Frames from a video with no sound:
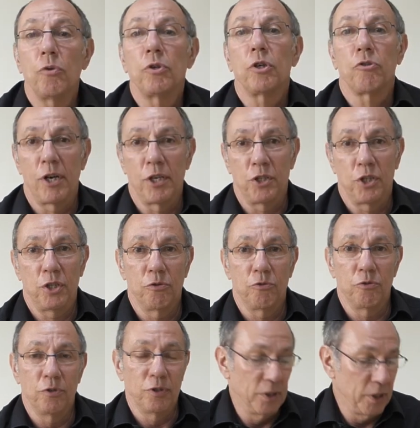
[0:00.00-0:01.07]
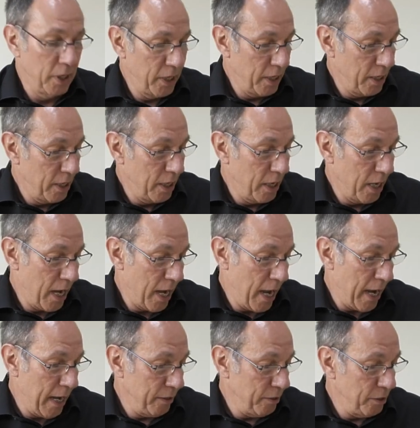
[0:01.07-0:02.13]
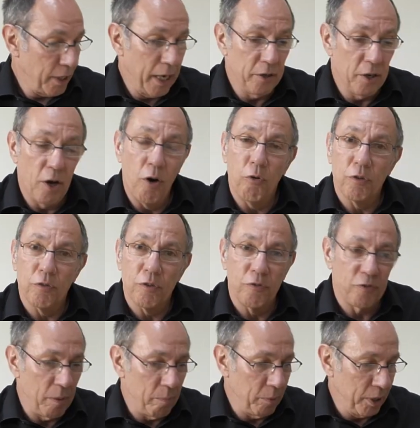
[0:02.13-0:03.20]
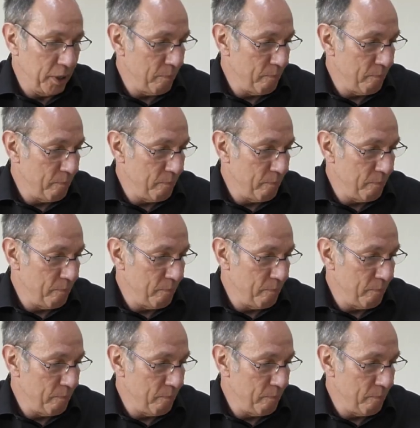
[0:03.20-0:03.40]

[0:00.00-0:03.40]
the grandchildren and the whole of the family.